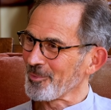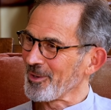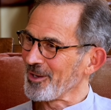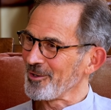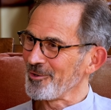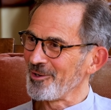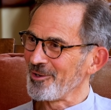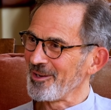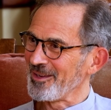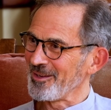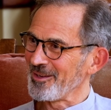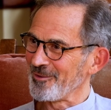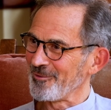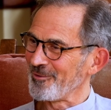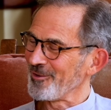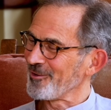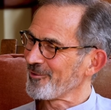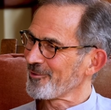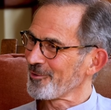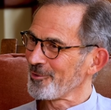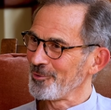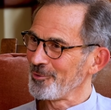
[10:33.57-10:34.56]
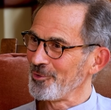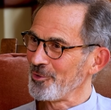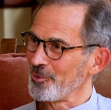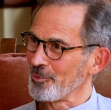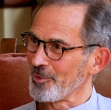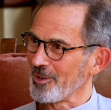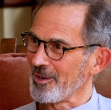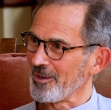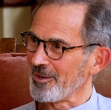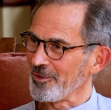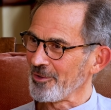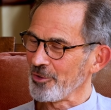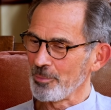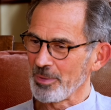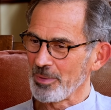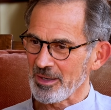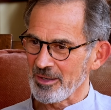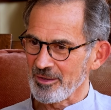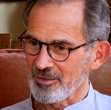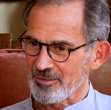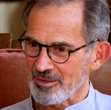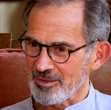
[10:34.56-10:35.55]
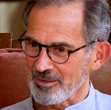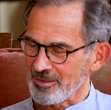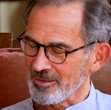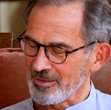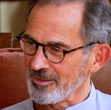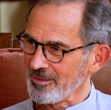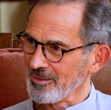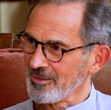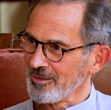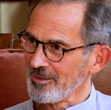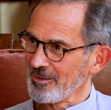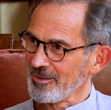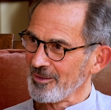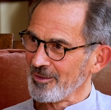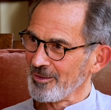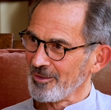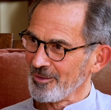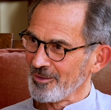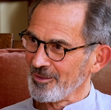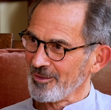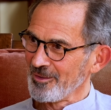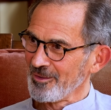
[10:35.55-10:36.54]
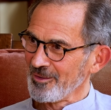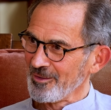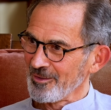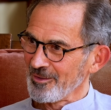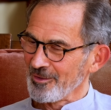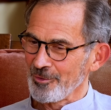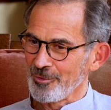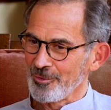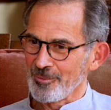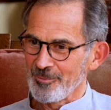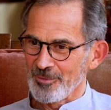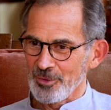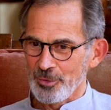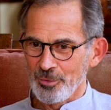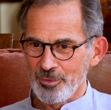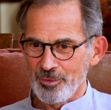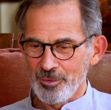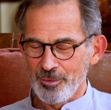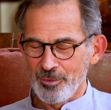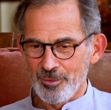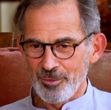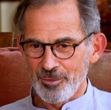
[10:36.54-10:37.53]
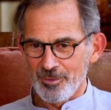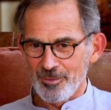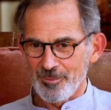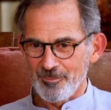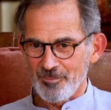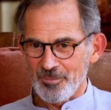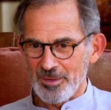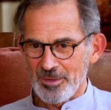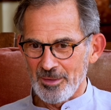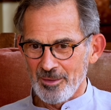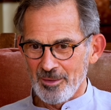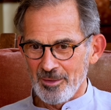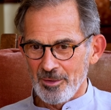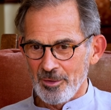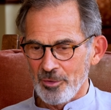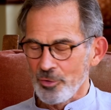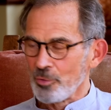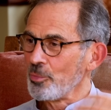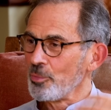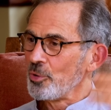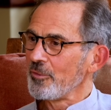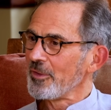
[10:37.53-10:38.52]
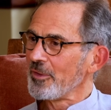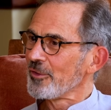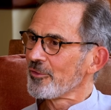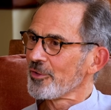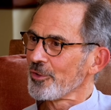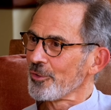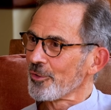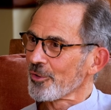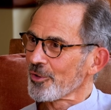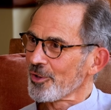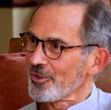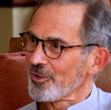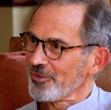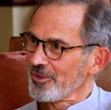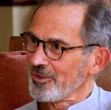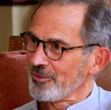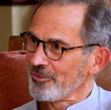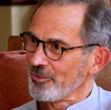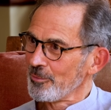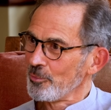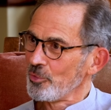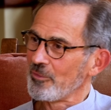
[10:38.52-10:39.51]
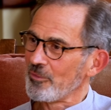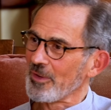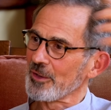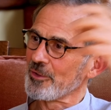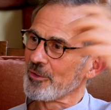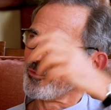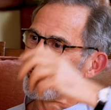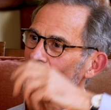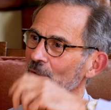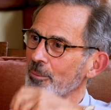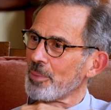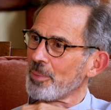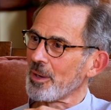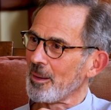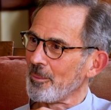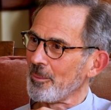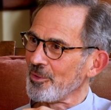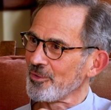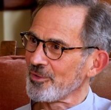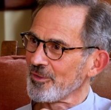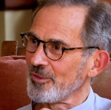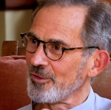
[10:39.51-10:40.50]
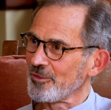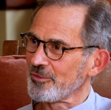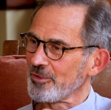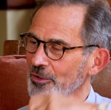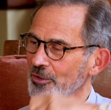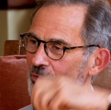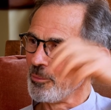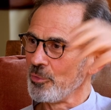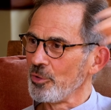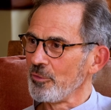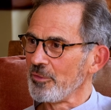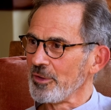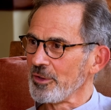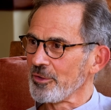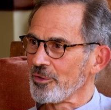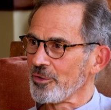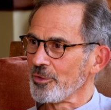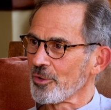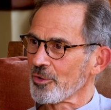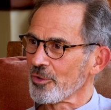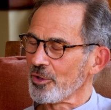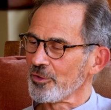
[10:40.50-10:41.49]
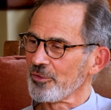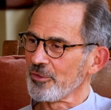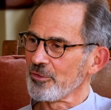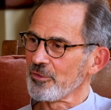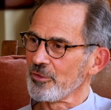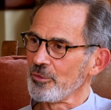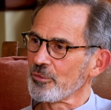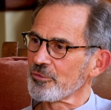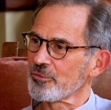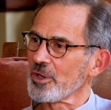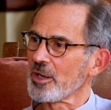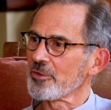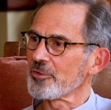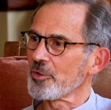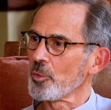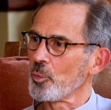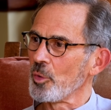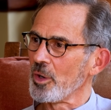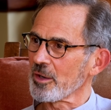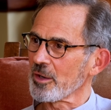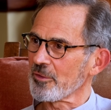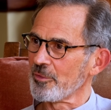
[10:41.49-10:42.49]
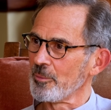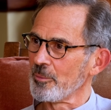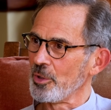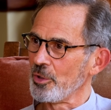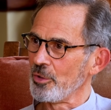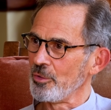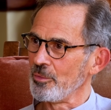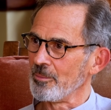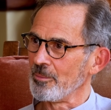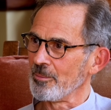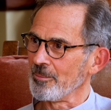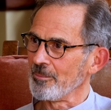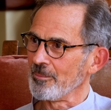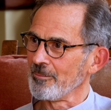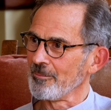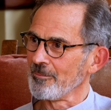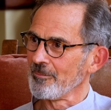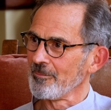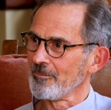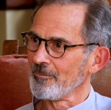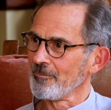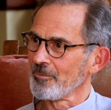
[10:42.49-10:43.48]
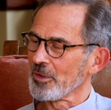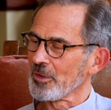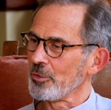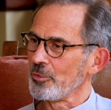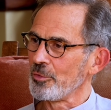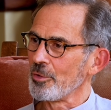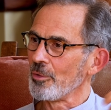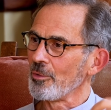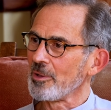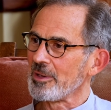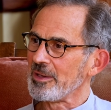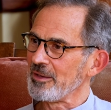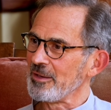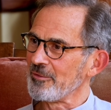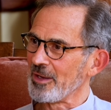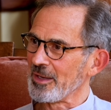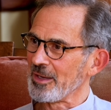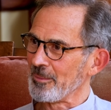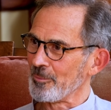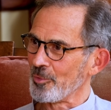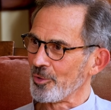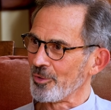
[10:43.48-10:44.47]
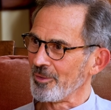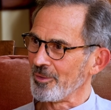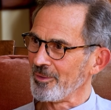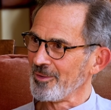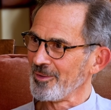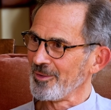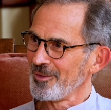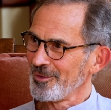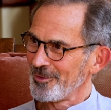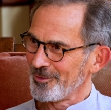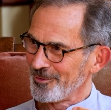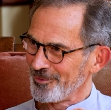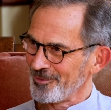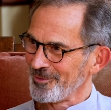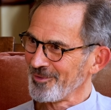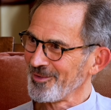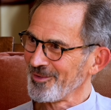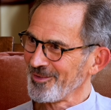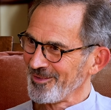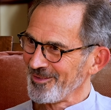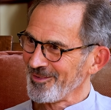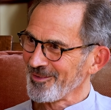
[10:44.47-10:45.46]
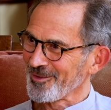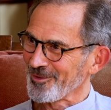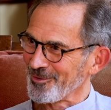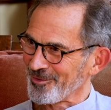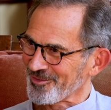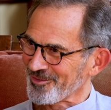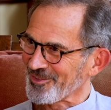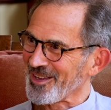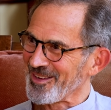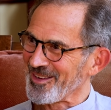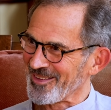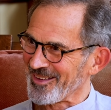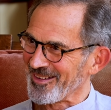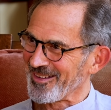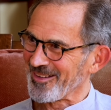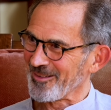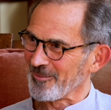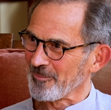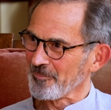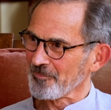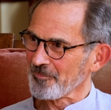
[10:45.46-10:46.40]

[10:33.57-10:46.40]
where you live. It's who you are. You begin to you move into your cottage. You move out of your apartment in the city. You move into your cottage. You start to work from home. You don't leave anymore. You stay there.